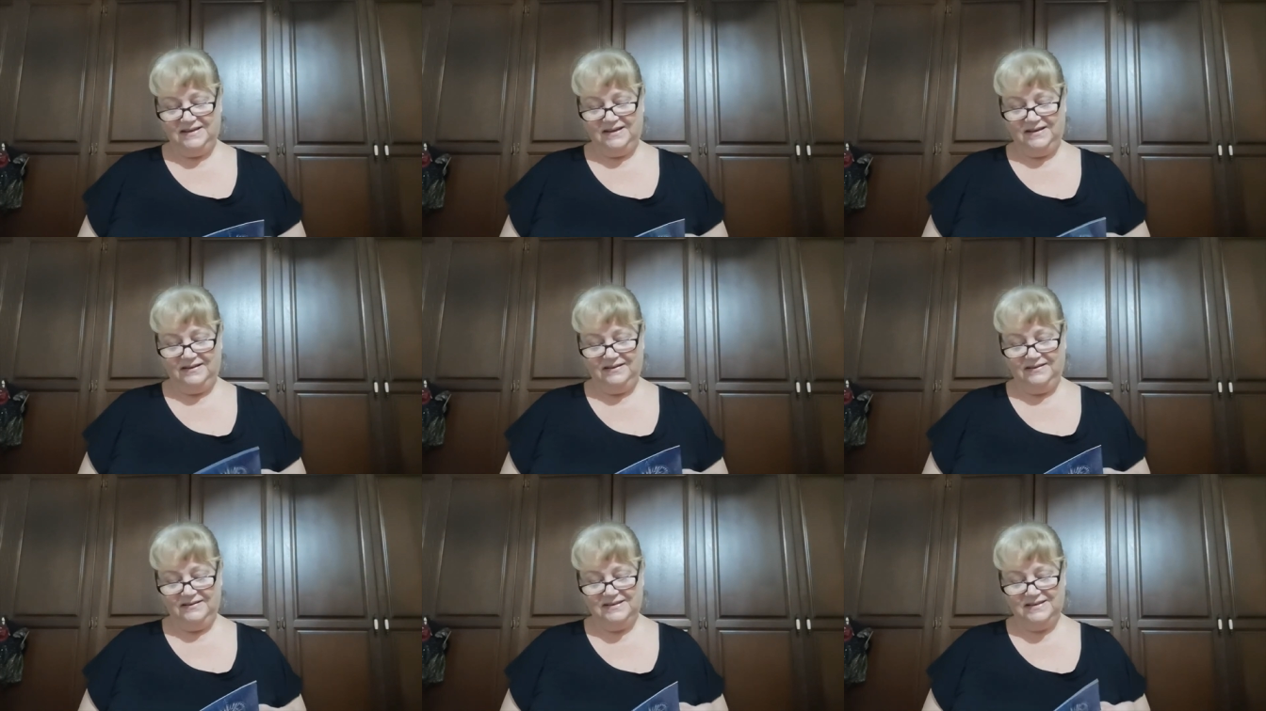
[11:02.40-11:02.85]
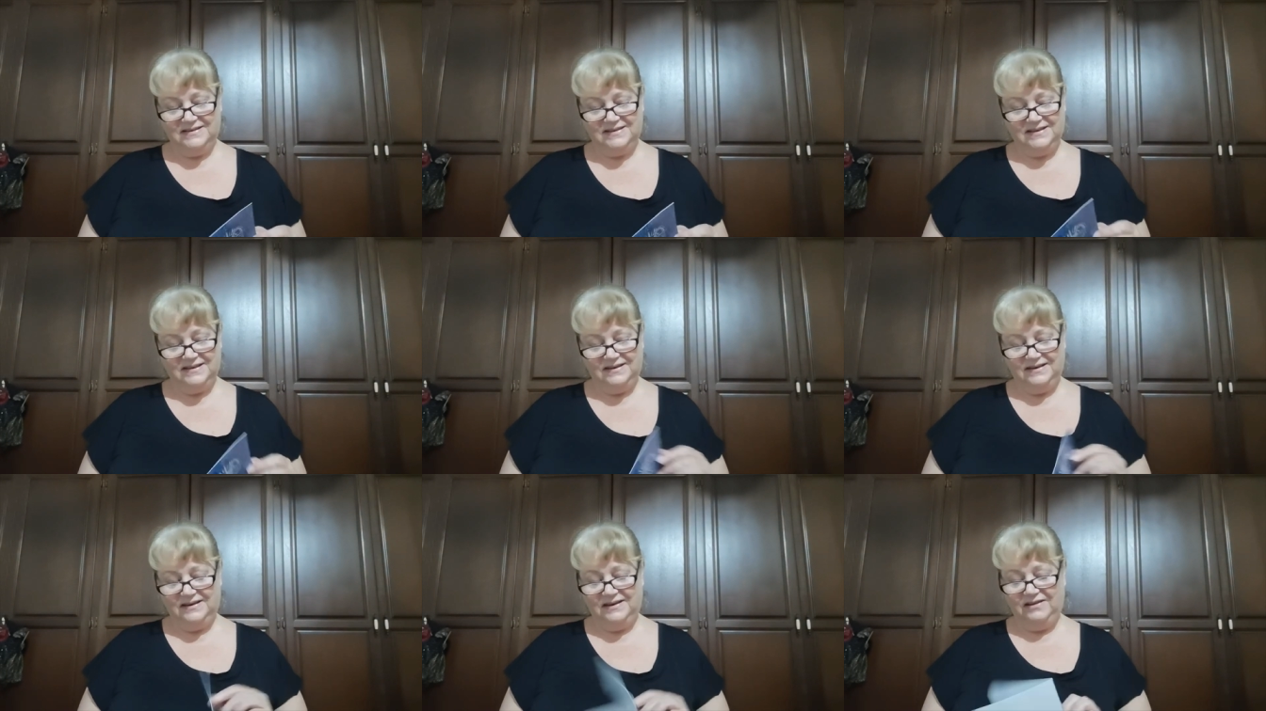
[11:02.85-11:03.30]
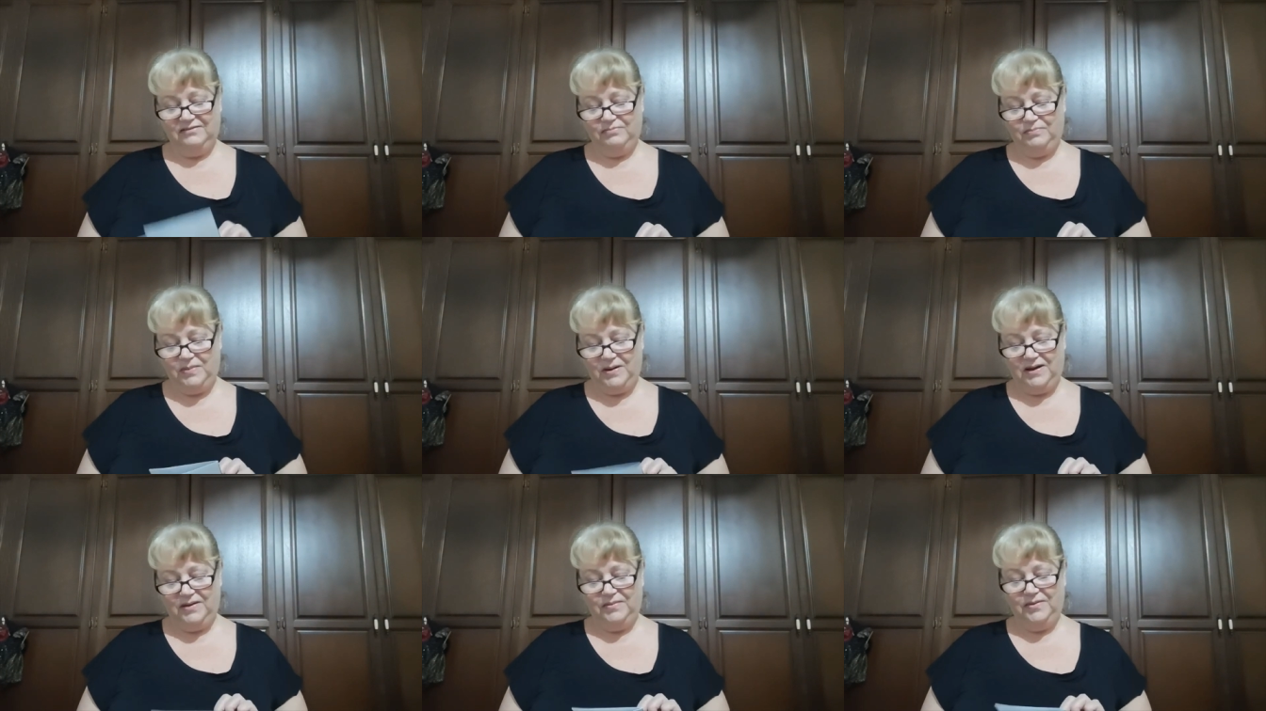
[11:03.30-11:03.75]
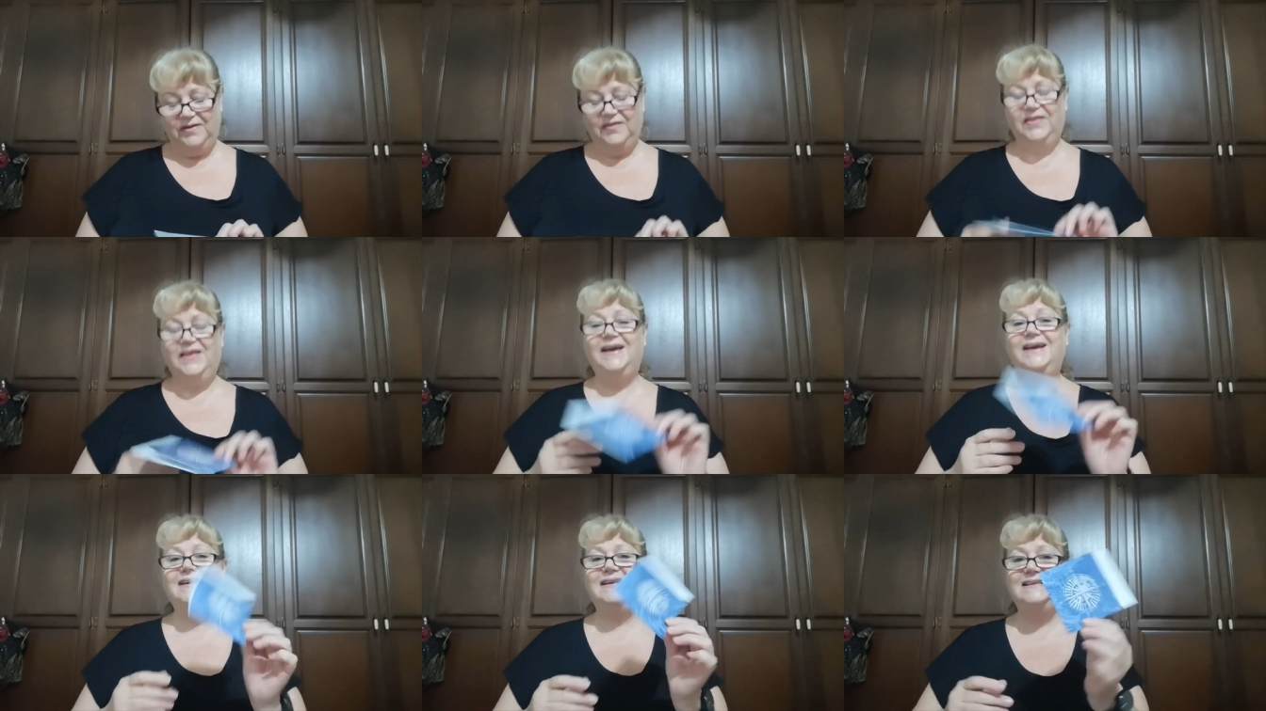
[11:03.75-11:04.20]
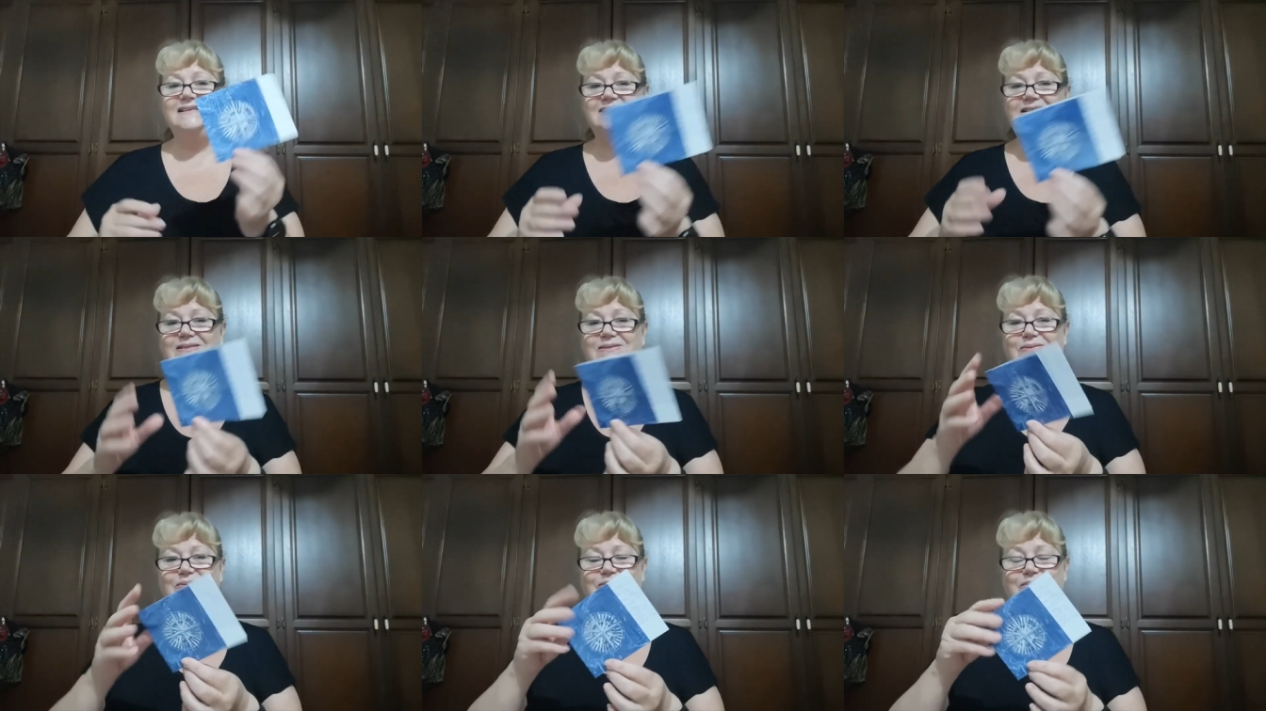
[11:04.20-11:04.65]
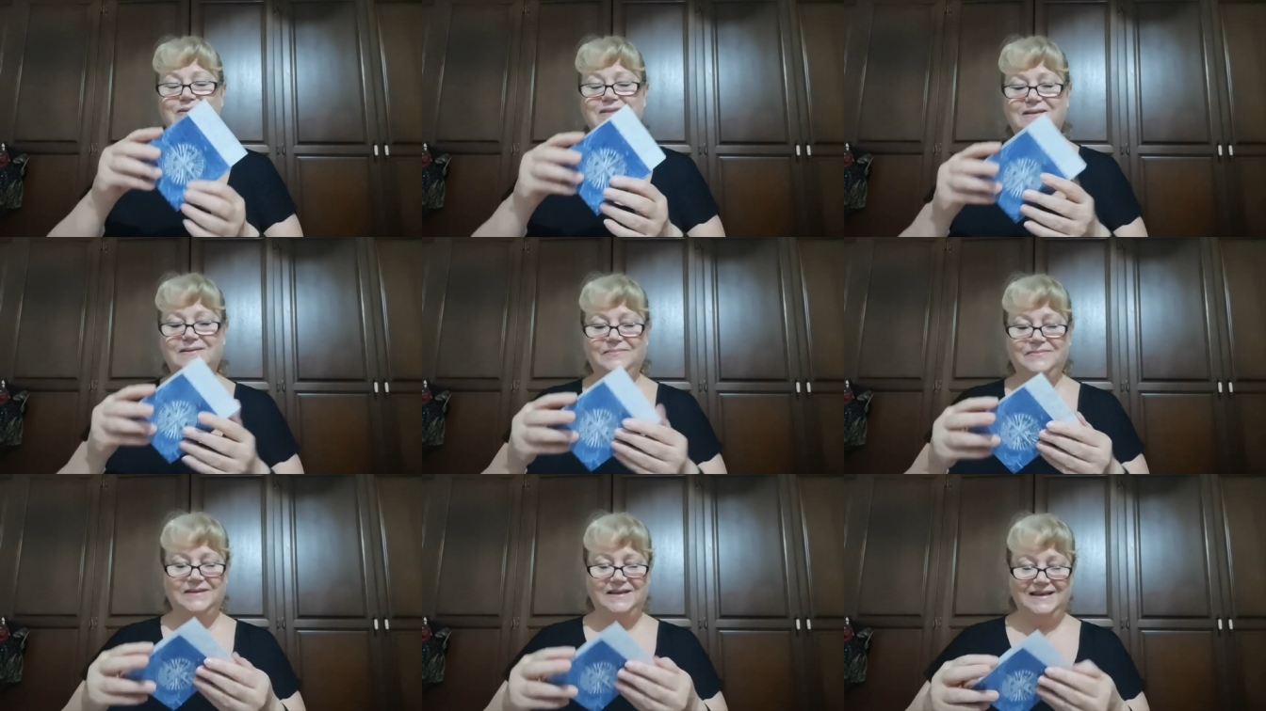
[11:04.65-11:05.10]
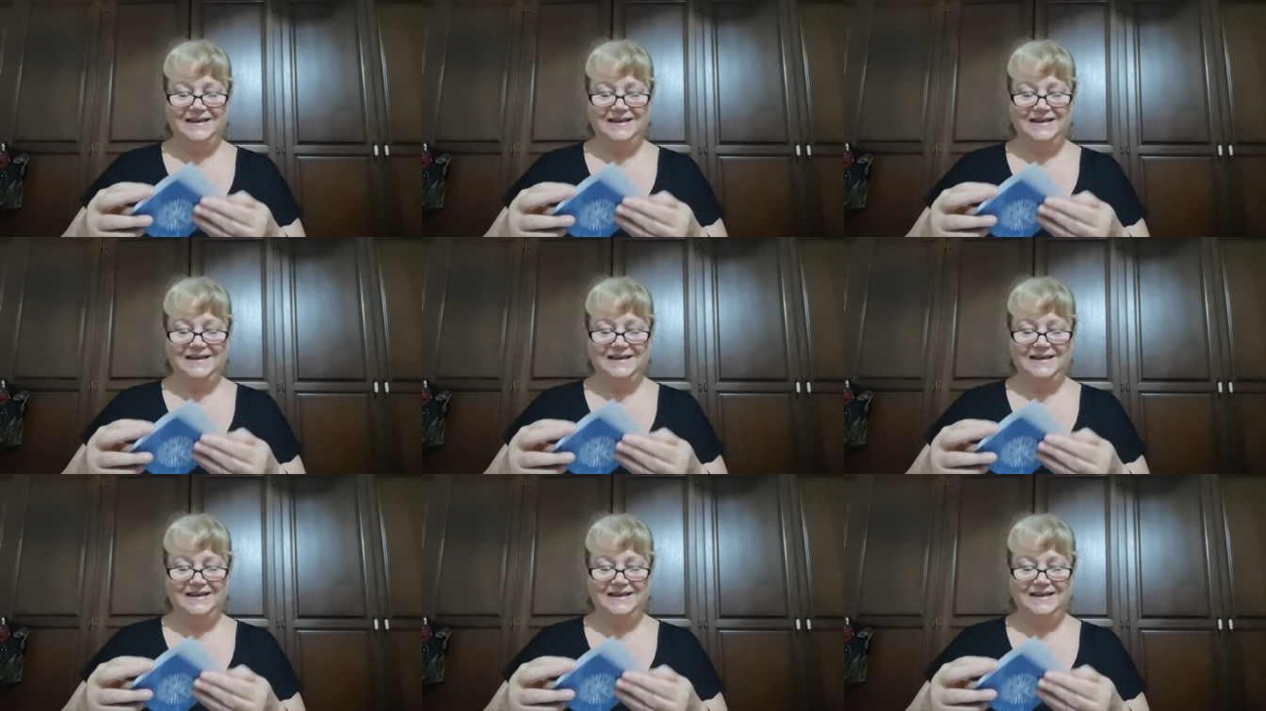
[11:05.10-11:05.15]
and hugs. Love Barbara. That is awesome.